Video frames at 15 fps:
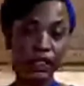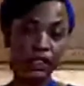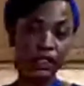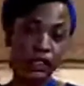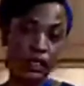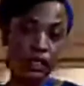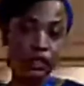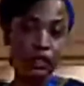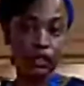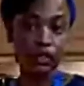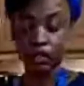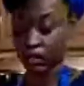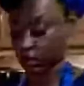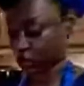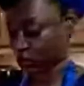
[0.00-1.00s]
and cheese.
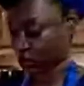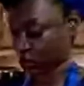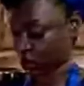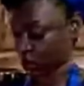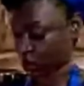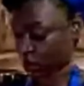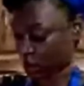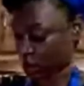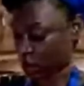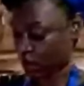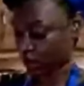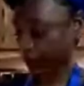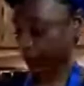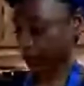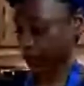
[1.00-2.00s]

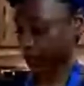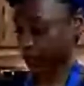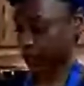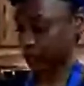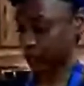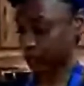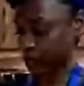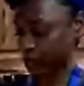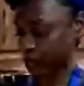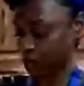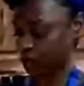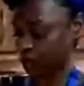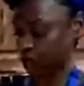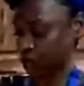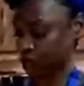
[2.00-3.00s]
Candy yams.